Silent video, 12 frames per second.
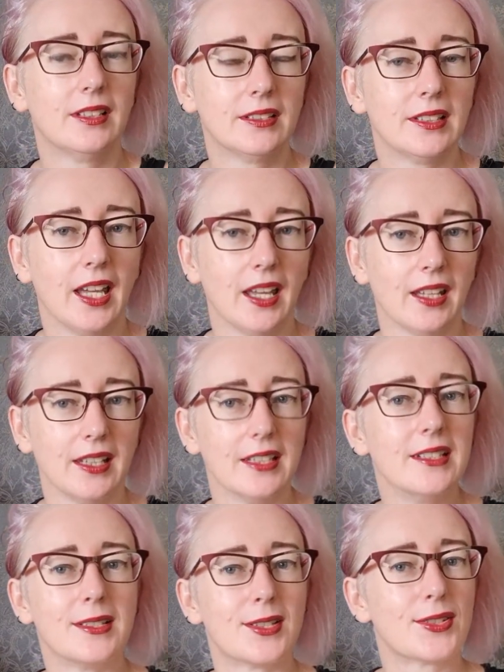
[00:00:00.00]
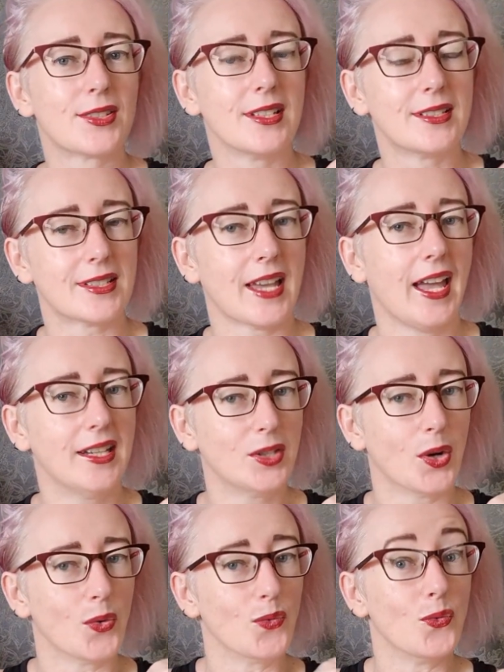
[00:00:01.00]
yeah, it's I had to go
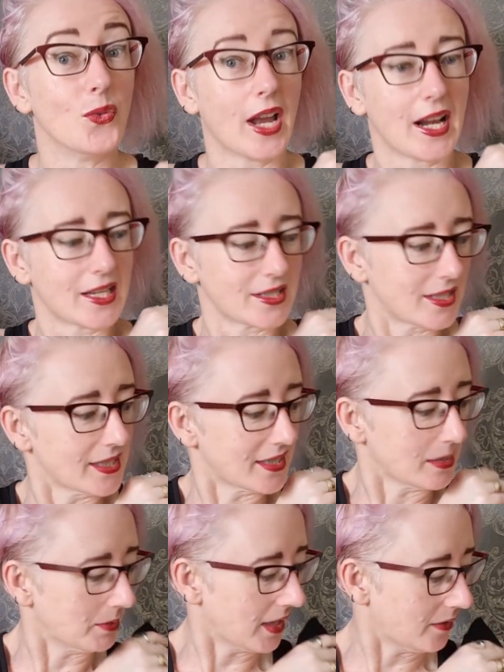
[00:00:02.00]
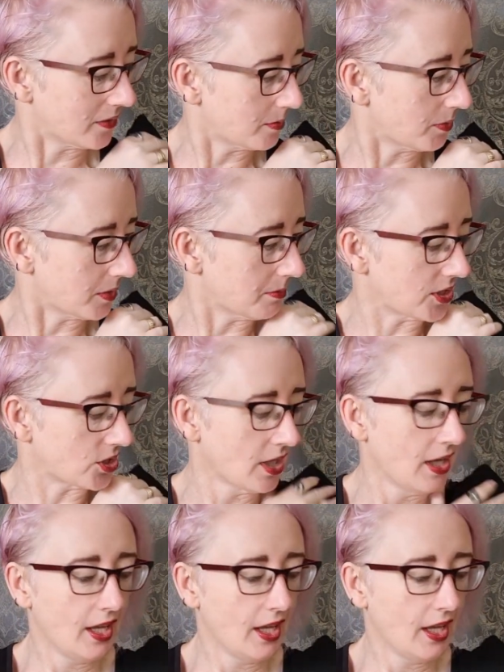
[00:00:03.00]
right out to the seam allowance pretty much.